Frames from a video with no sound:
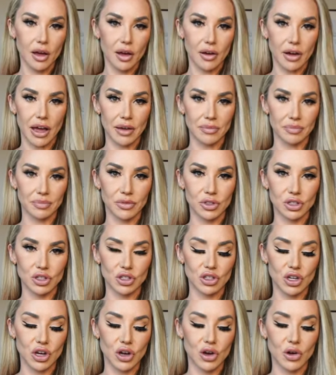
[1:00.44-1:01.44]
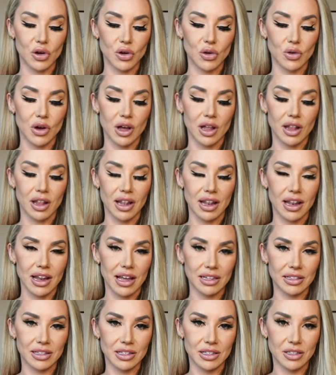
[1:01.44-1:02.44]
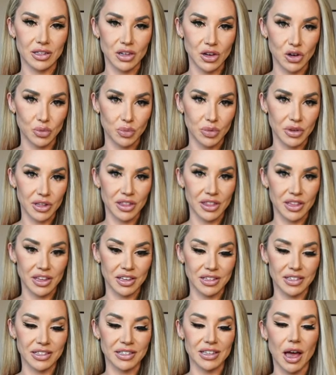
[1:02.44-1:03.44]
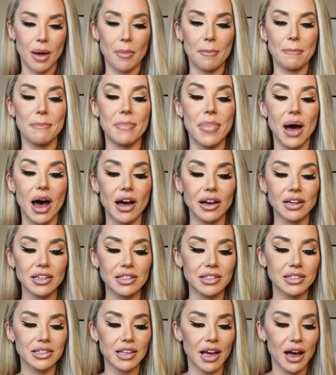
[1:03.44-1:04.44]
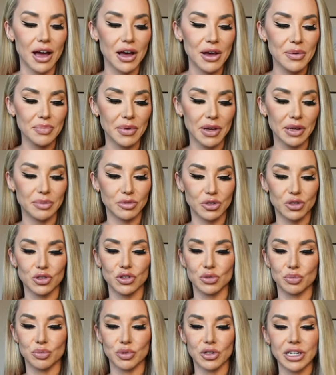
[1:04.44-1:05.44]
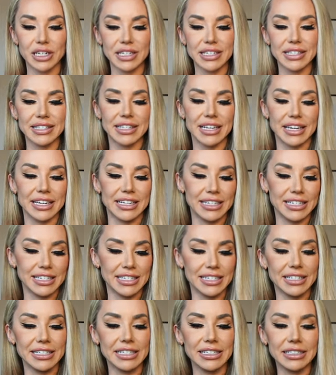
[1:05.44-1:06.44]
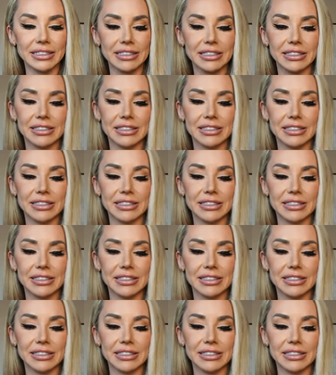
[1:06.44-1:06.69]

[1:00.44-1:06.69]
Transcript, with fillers: Okay, so let's open this box up. I'm super excited.